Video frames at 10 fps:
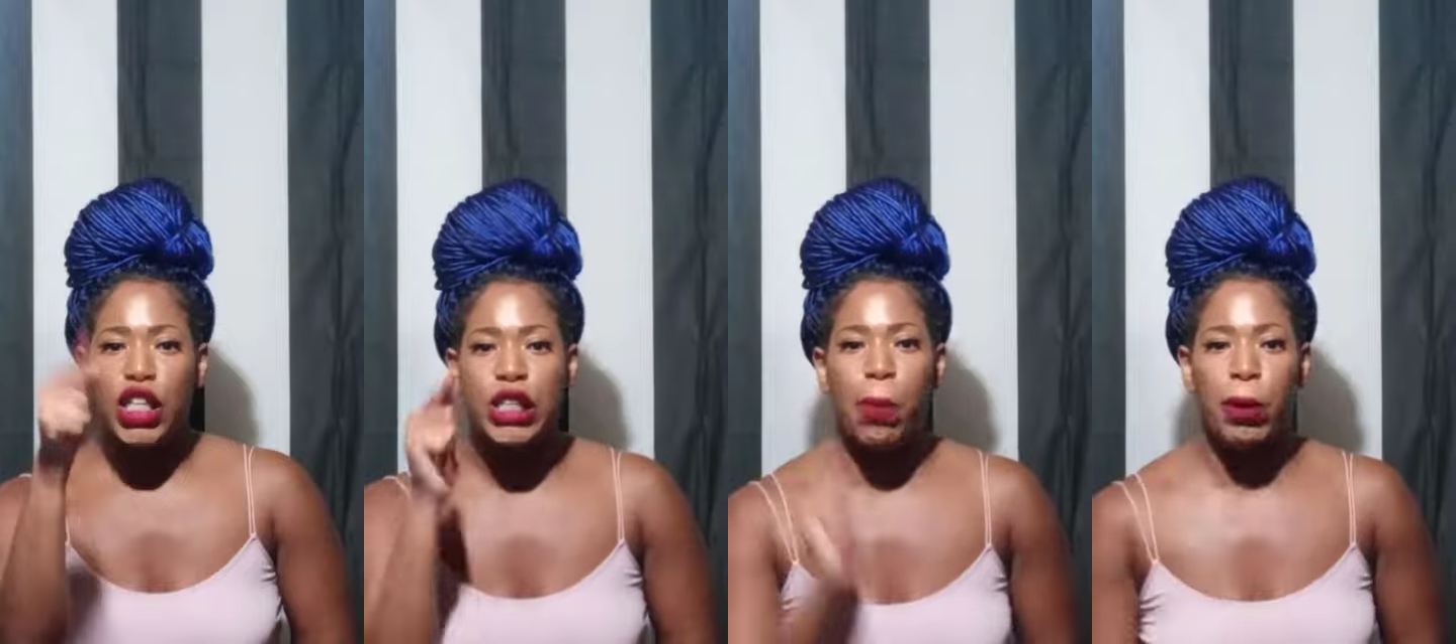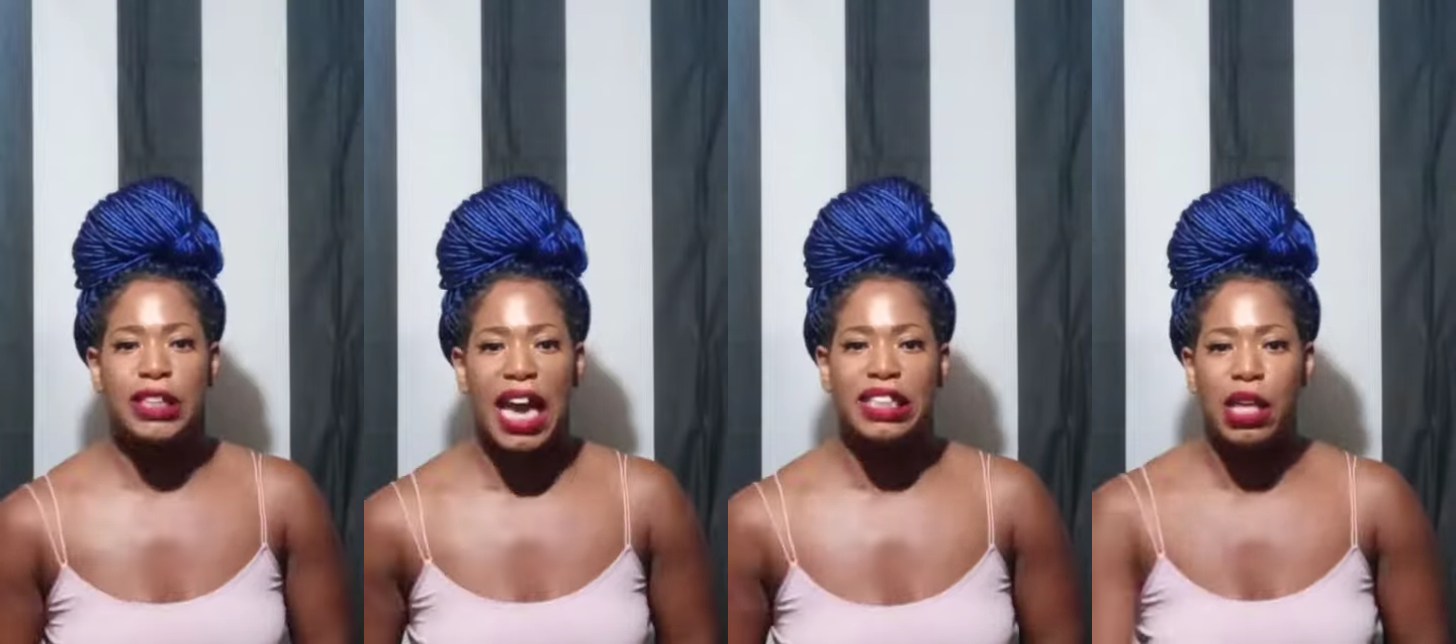to
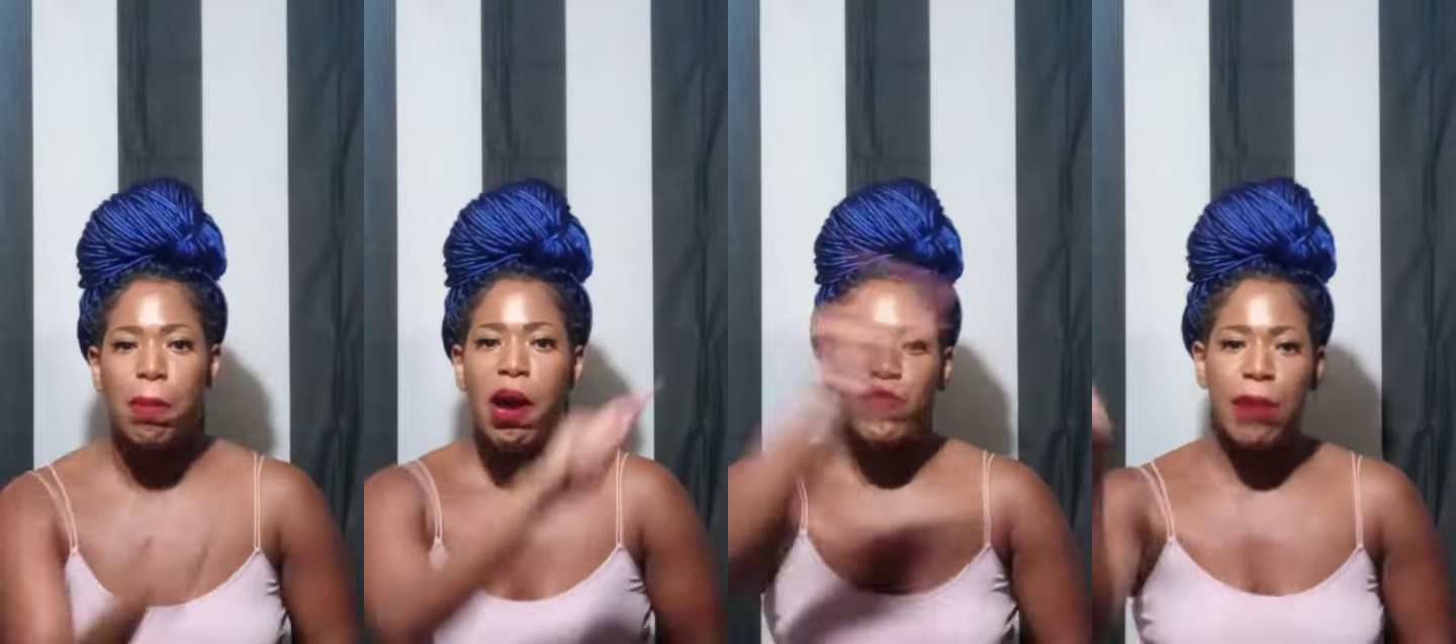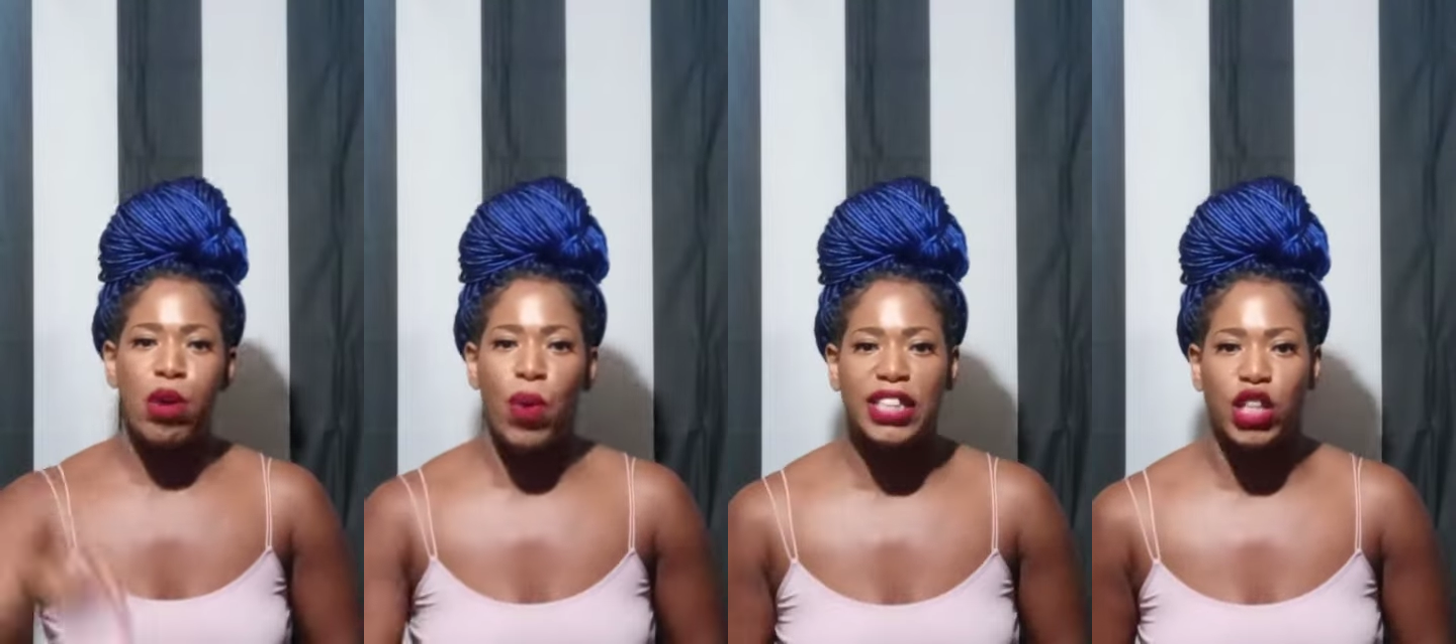protect him from
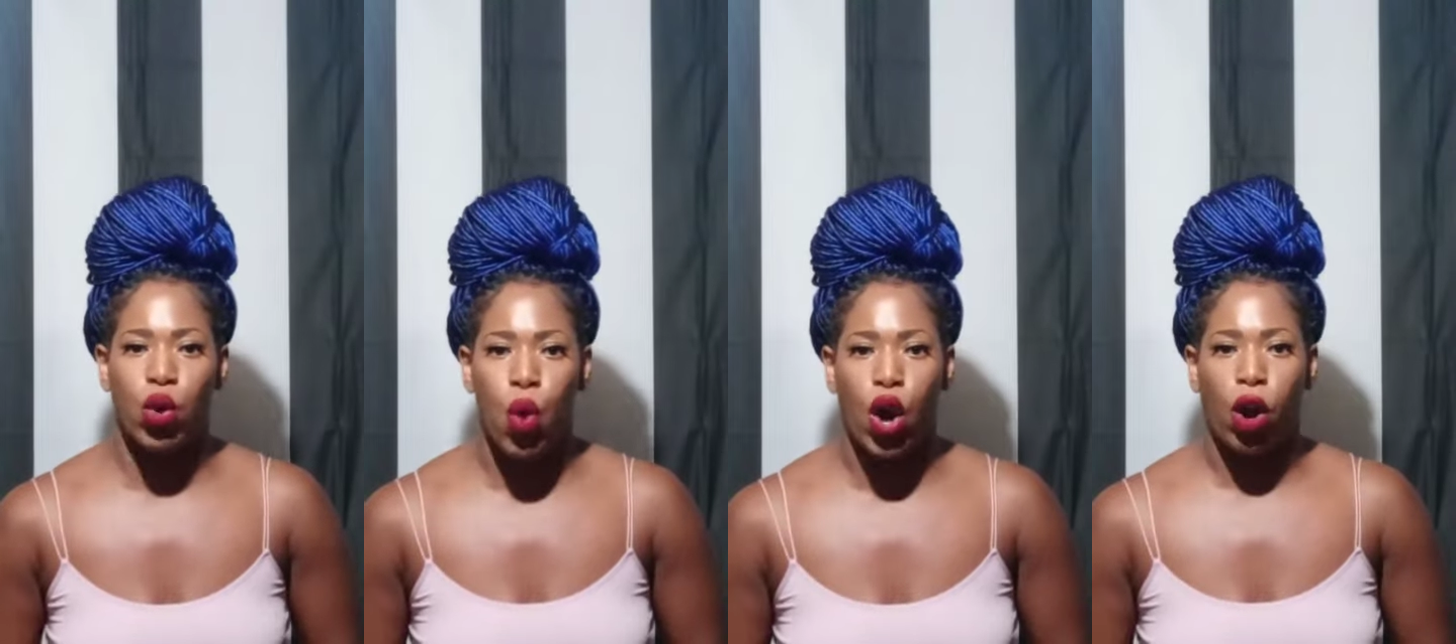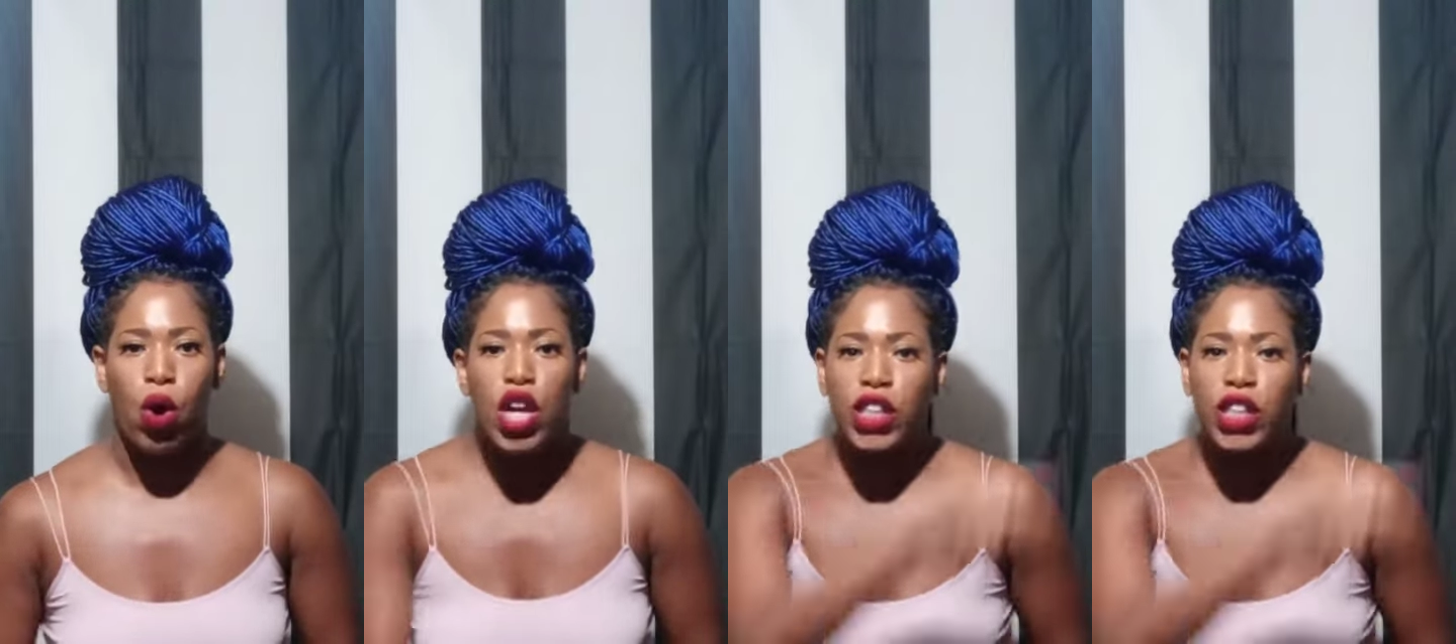the rest of the world.